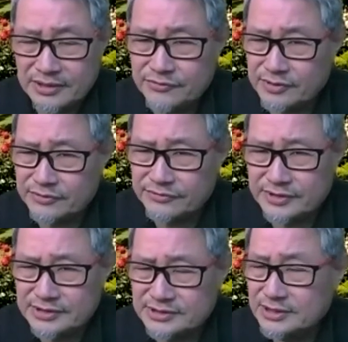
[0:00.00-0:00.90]
for the
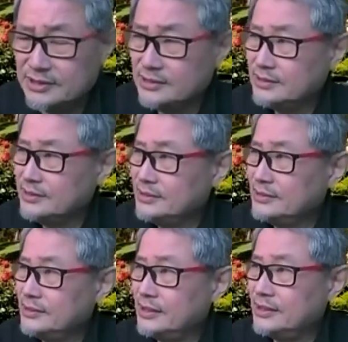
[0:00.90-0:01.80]
first
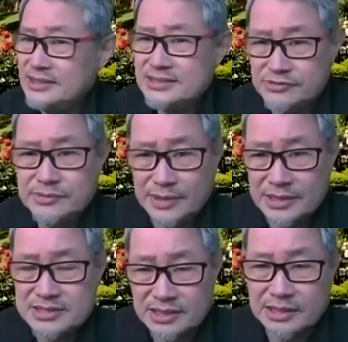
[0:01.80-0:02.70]
at least three
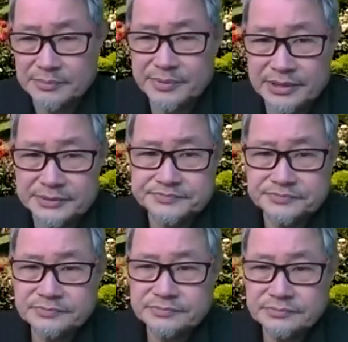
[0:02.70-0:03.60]
months in the company.
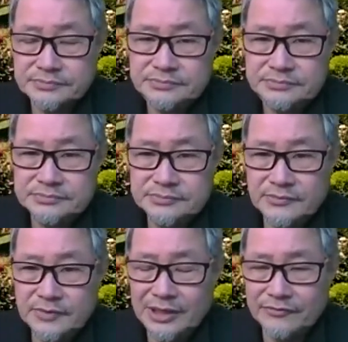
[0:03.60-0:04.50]
Right.
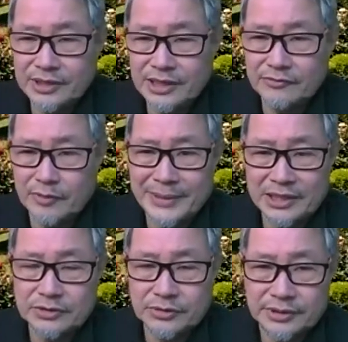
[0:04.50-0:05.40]
That's always
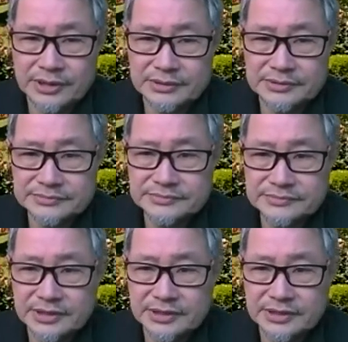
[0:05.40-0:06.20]
mentor, nice. Right? Yeah. yeah. So,